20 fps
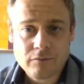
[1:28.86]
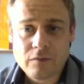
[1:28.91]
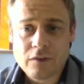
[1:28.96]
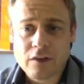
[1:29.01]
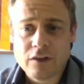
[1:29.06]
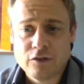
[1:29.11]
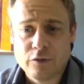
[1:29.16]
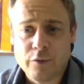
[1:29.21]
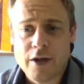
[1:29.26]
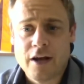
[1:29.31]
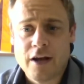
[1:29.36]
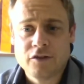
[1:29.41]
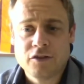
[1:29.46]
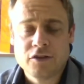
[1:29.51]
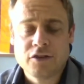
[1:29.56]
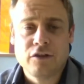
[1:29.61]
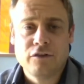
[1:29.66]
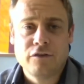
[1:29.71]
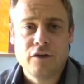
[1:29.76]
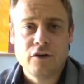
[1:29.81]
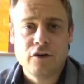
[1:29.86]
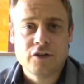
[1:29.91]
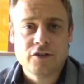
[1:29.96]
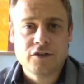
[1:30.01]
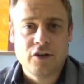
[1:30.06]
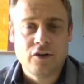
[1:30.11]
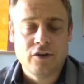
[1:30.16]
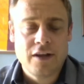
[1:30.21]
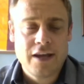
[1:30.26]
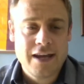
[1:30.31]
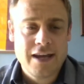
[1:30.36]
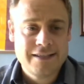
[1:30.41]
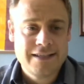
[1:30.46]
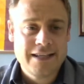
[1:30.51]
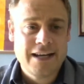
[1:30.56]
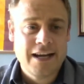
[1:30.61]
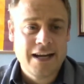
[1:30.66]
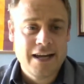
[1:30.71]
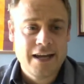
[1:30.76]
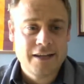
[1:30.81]
So we are just going to focus on
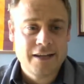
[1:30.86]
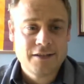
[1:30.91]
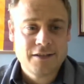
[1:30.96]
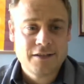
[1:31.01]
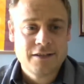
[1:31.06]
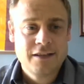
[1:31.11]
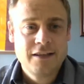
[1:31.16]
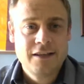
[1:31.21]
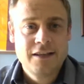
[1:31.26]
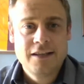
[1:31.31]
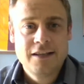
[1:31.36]
SEIS,